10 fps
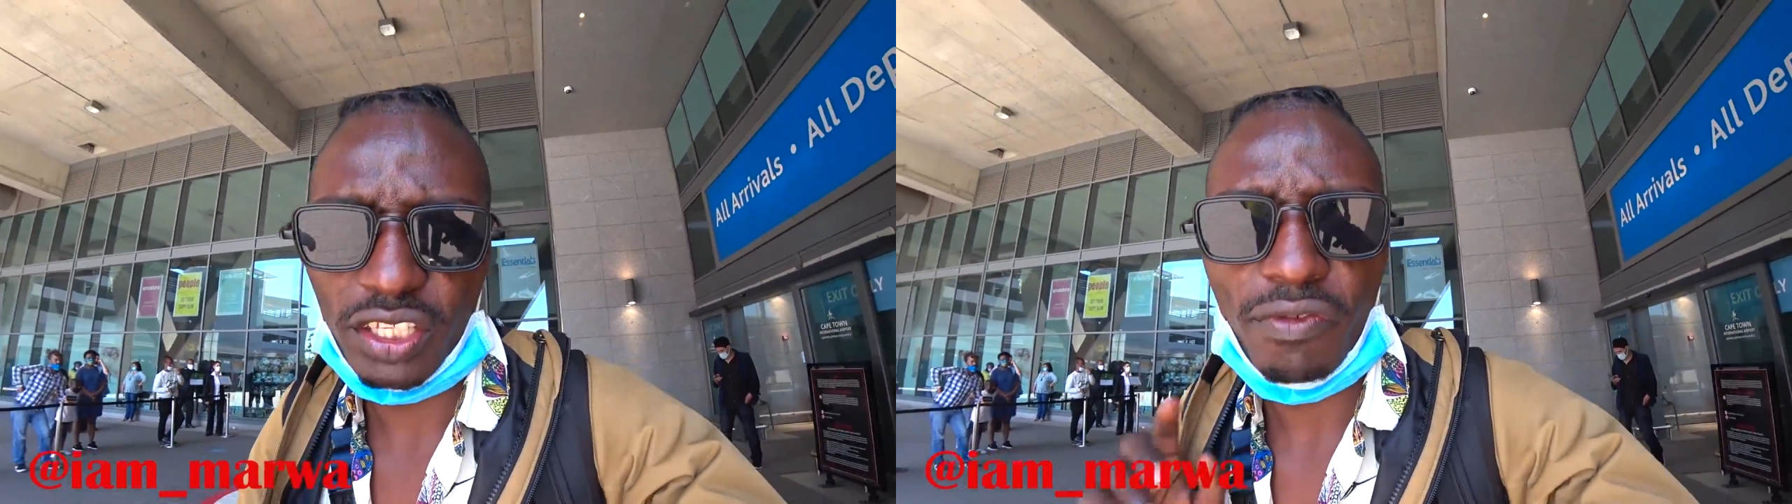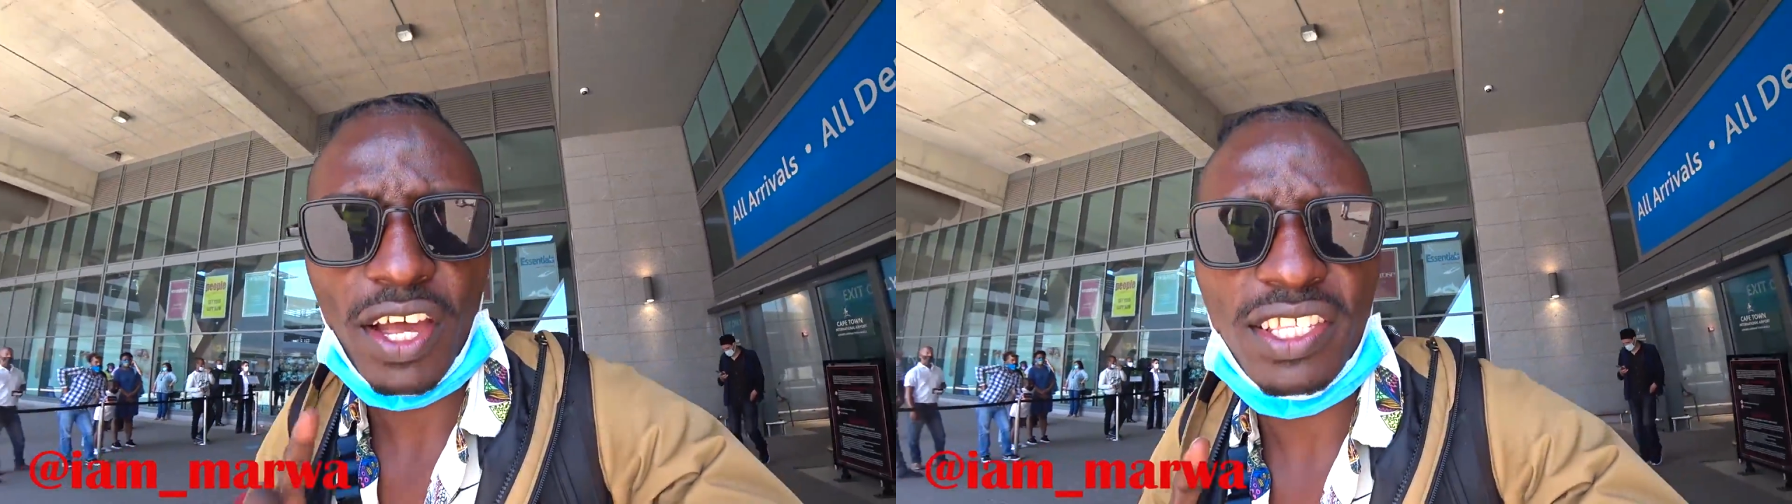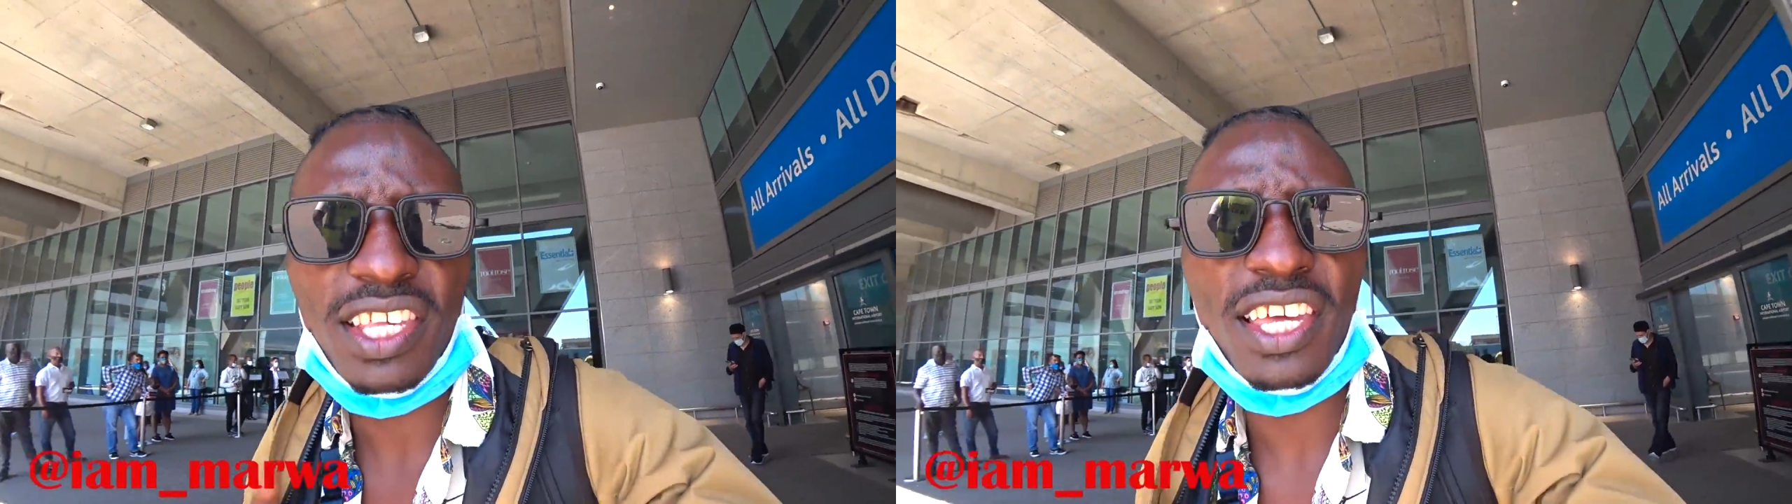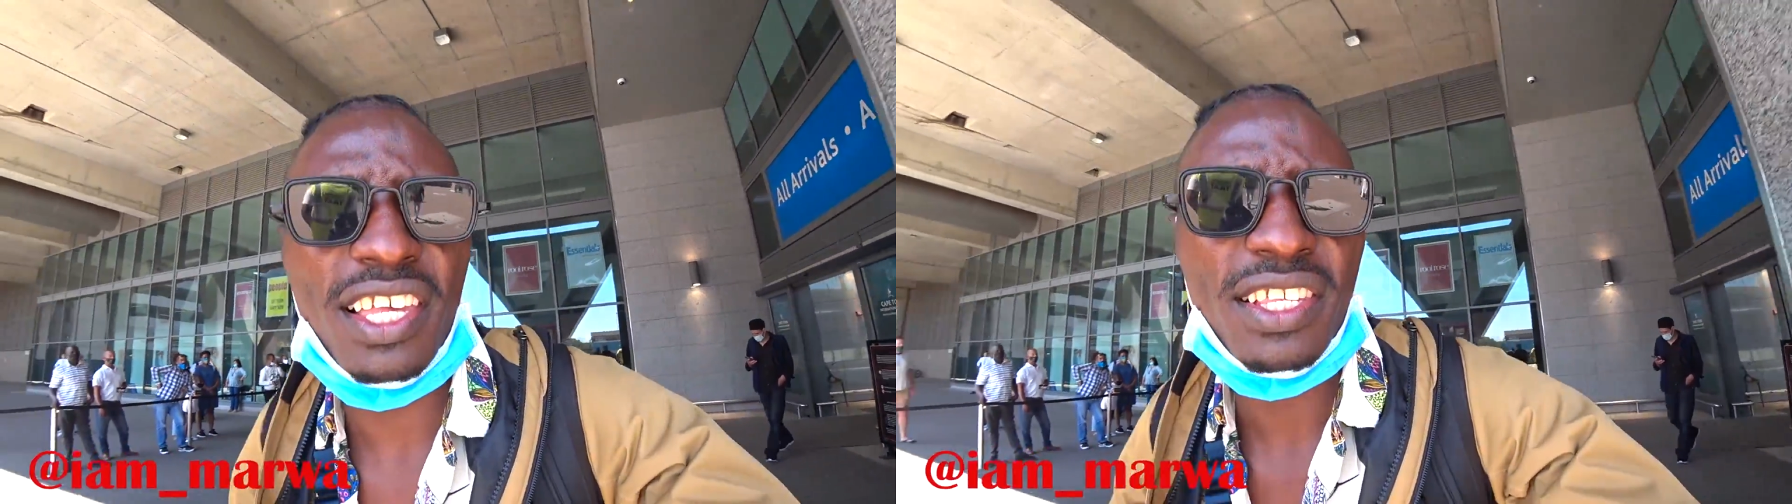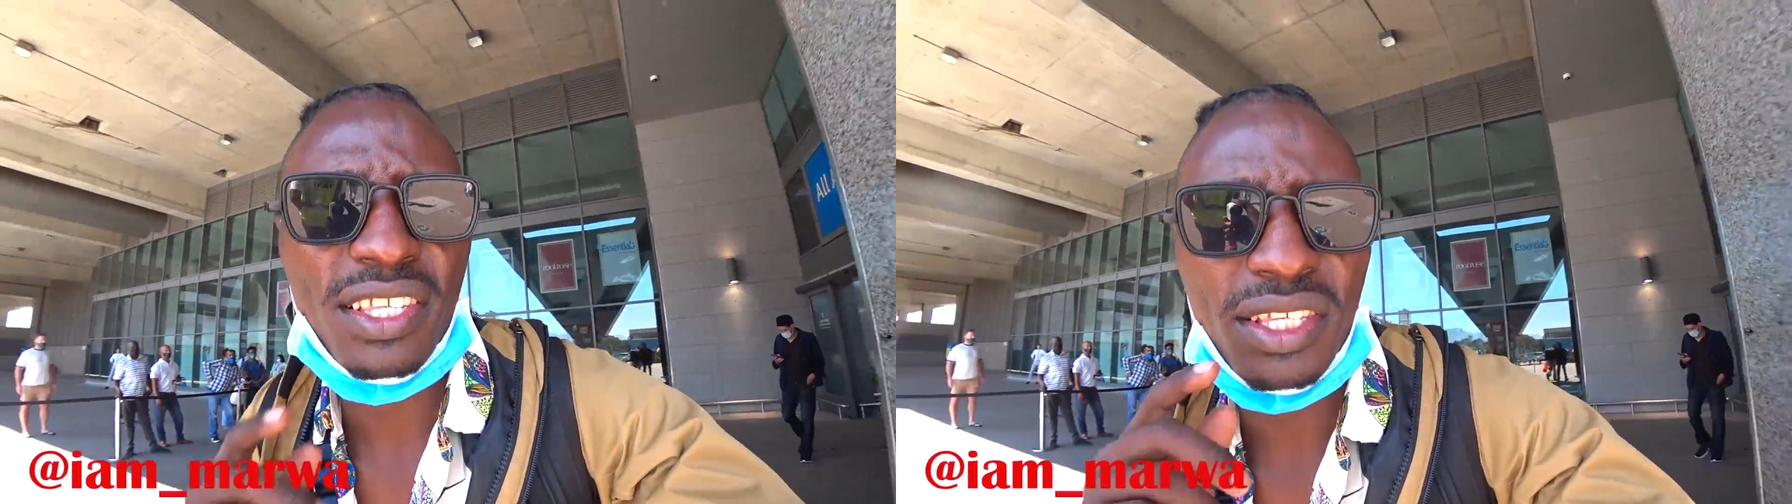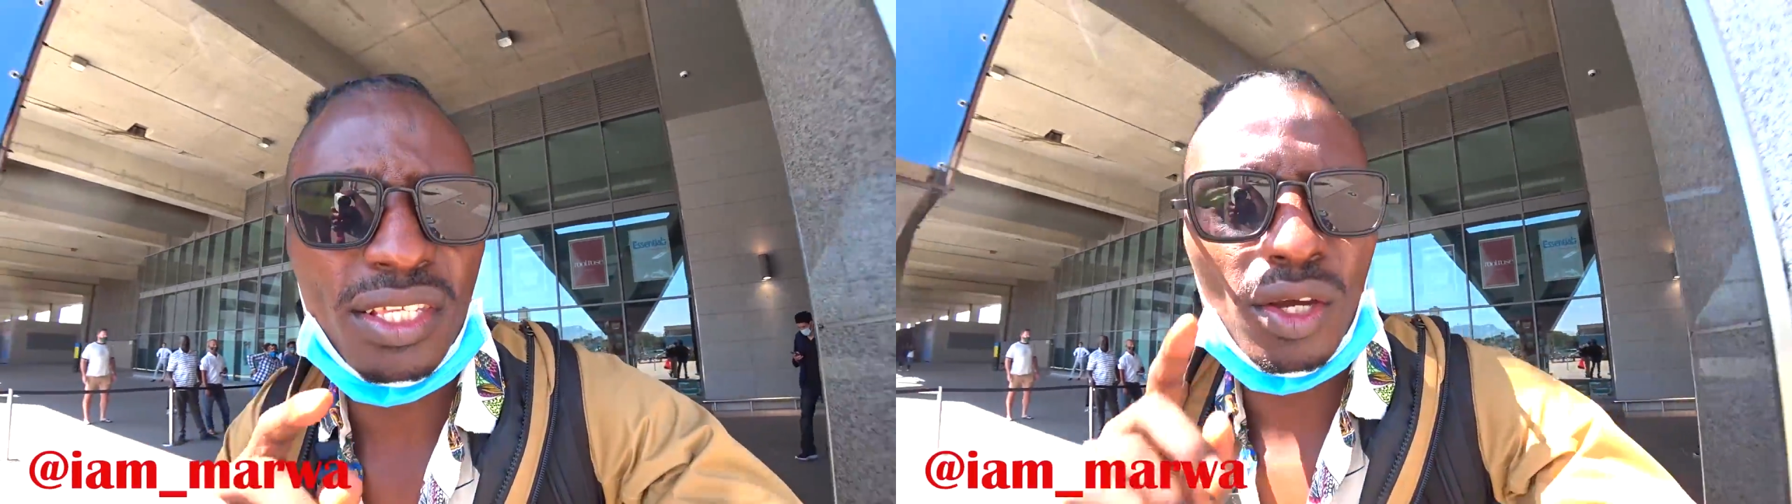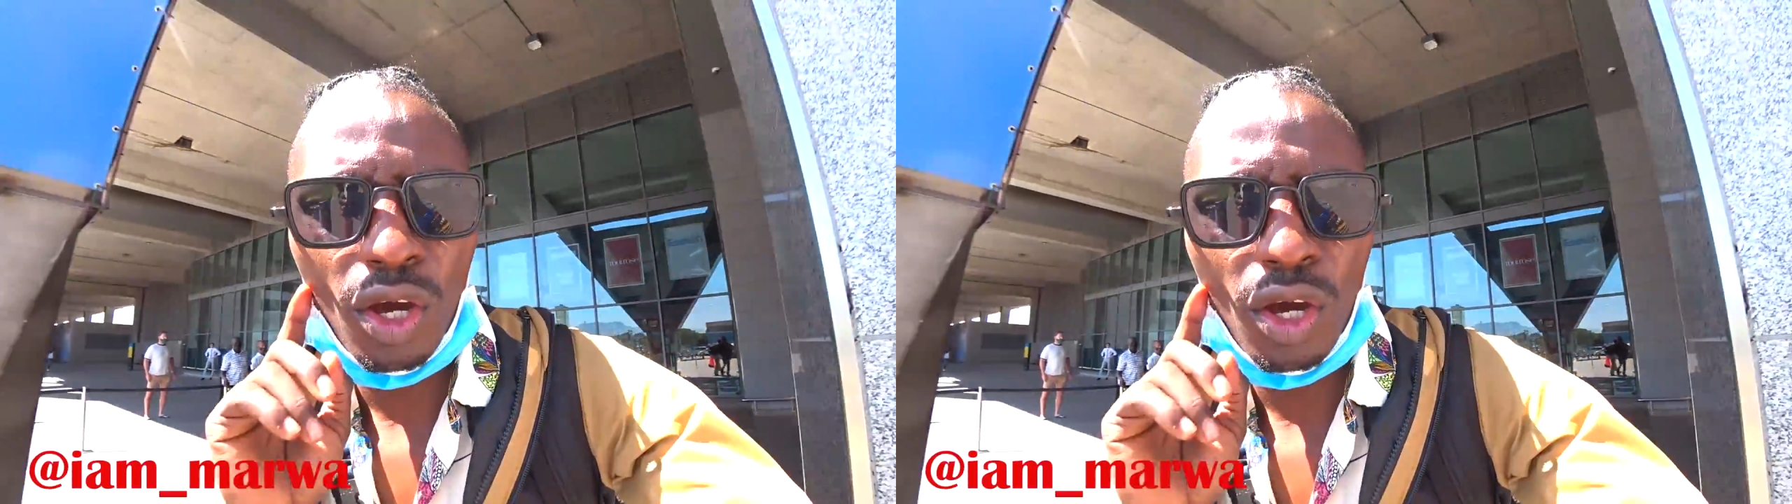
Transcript: the first thing is